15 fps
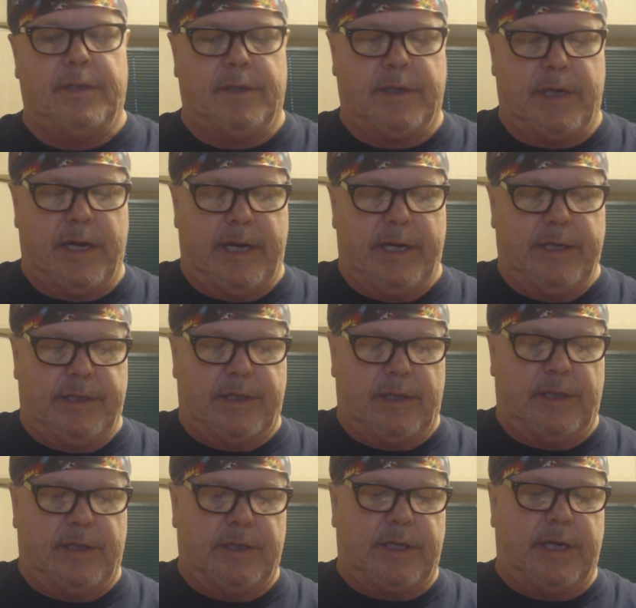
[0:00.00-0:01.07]
Okay,
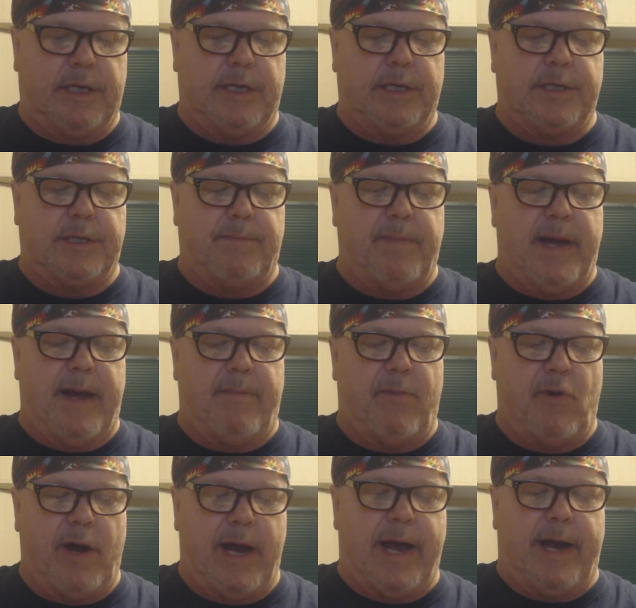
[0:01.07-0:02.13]
so let's get this bad
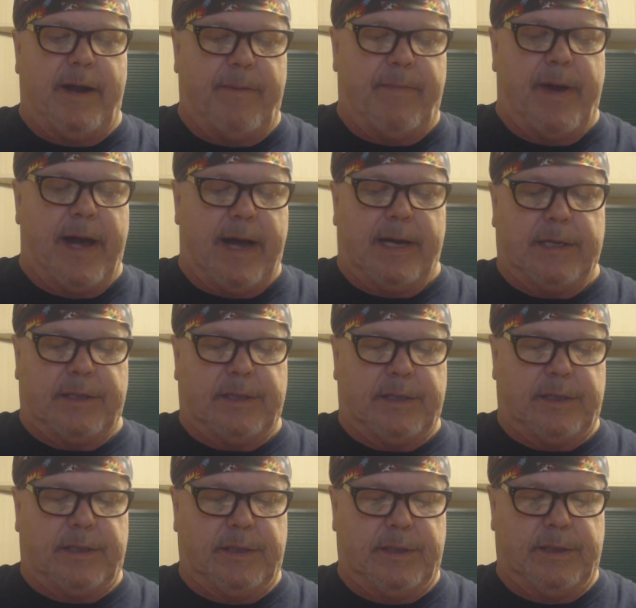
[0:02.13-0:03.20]
boy out of the
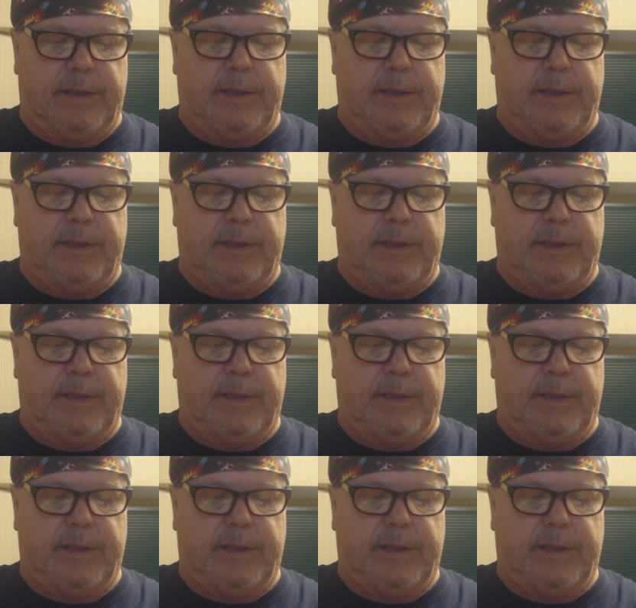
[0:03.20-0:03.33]
box.